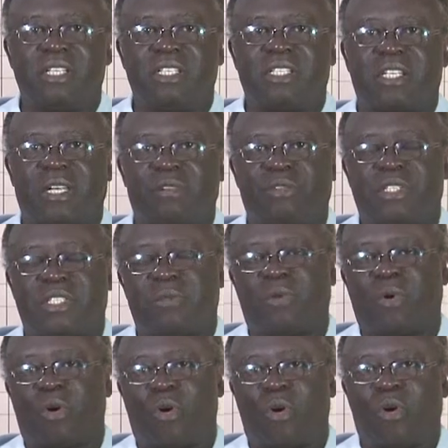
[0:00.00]
self-esteem,
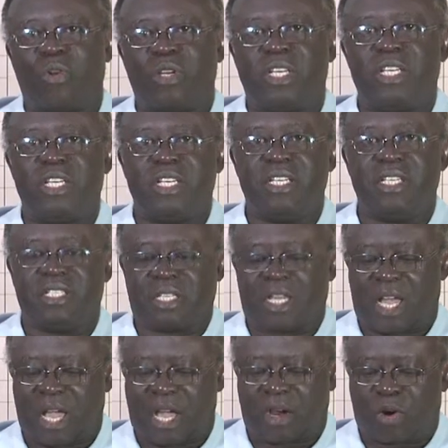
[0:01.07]
all these
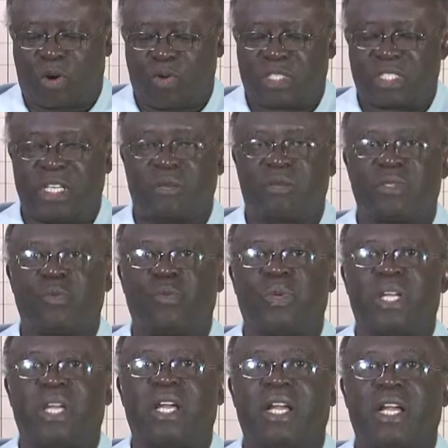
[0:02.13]
are concepts
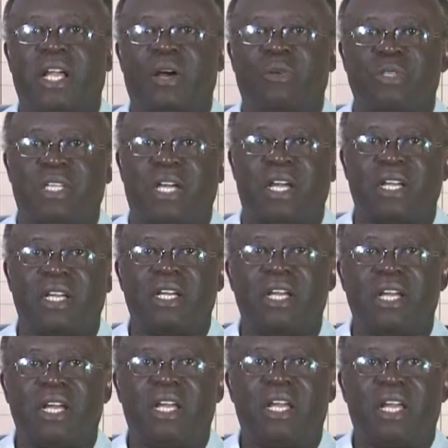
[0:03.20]
we encounter
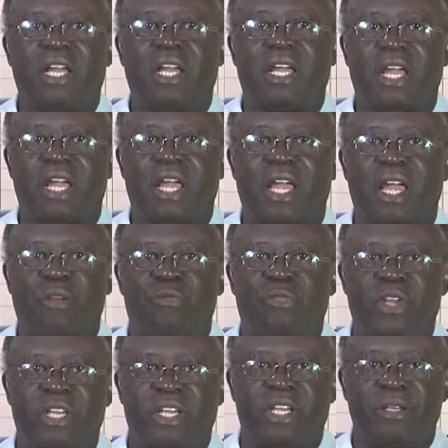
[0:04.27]

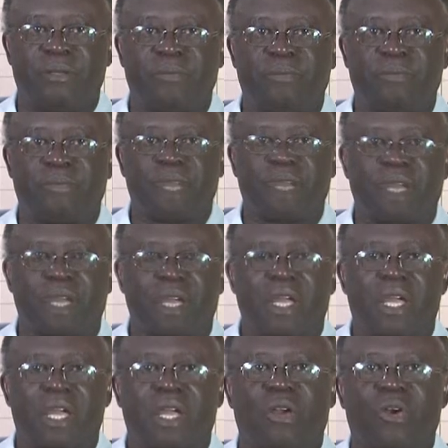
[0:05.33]
every day.
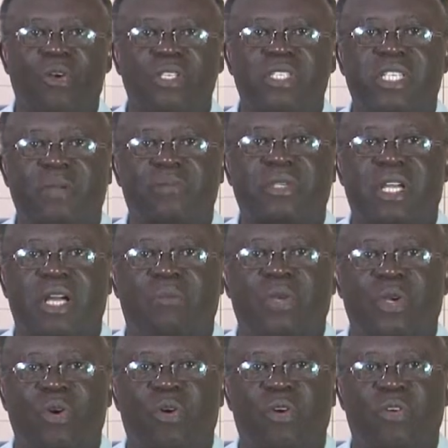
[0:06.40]
A concept can
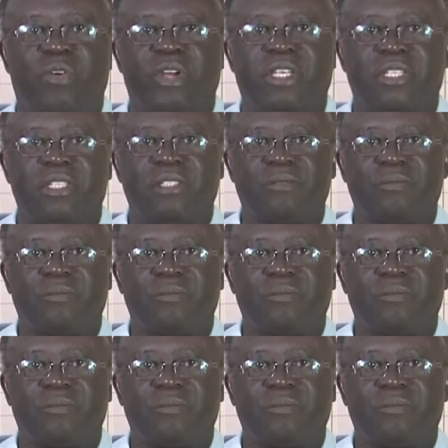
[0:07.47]
be concrete